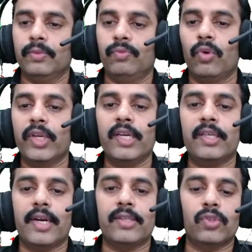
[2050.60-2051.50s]
Fourier
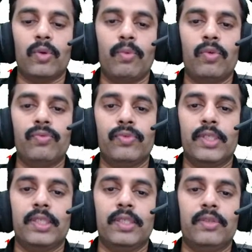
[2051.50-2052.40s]
transform of
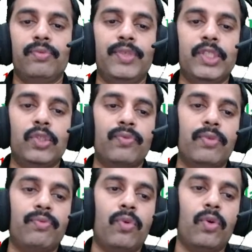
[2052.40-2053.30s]
which of
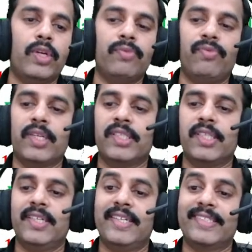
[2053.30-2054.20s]
the following
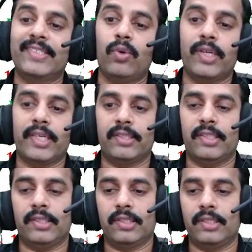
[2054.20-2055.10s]
function does not
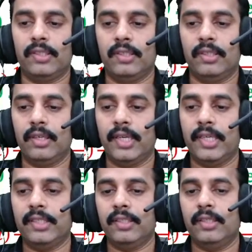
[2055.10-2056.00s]
exist, right?